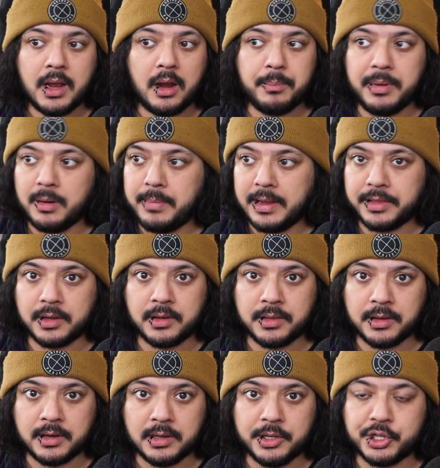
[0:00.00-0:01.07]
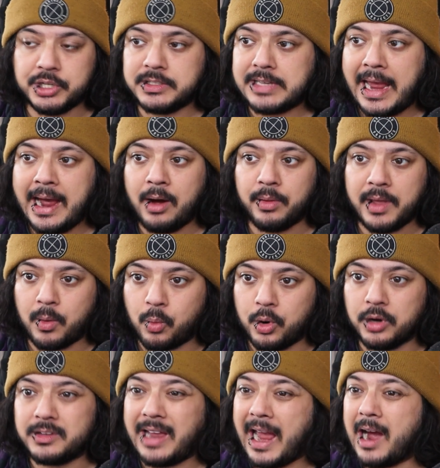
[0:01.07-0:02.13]
a bit about the collisions, how that
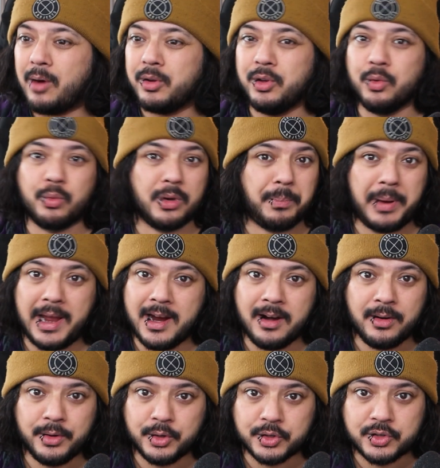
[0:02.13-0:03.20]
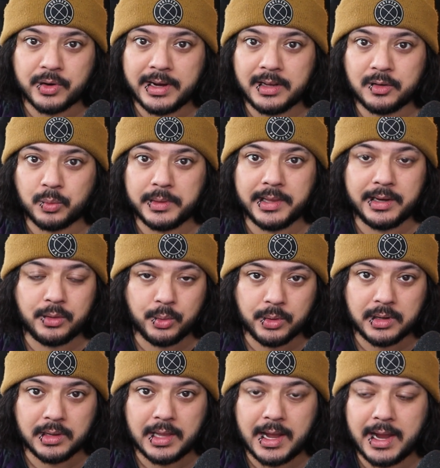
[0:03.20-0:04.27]
works, how you repair your trains when they do
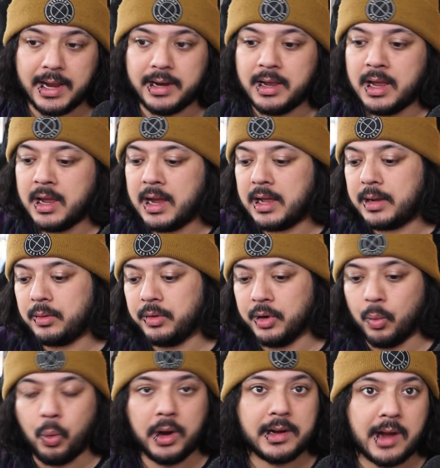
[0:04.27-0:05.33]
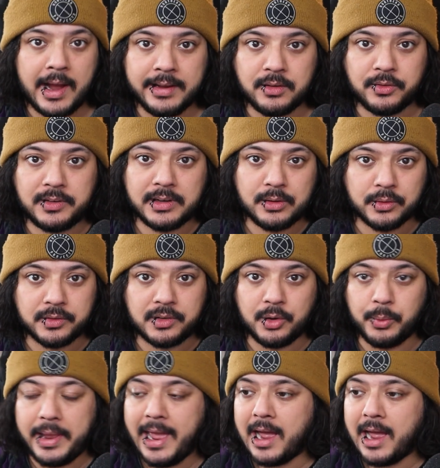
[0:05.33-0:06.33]
collide, what kinds of signals do we